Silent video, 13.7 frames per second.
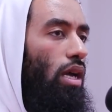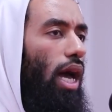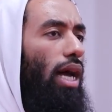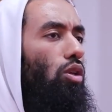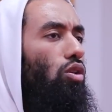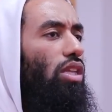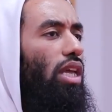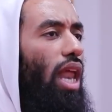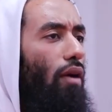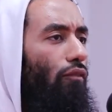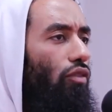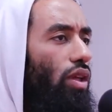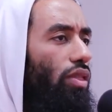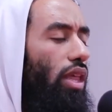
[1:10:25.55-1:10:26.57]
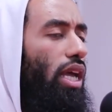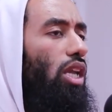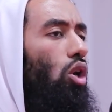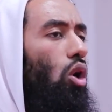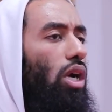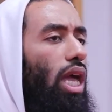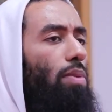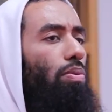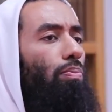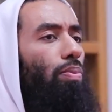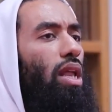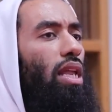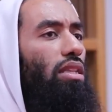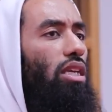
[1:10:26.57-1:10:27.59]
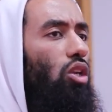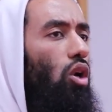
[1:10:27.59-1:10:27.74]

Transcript: And you did everything in your capability,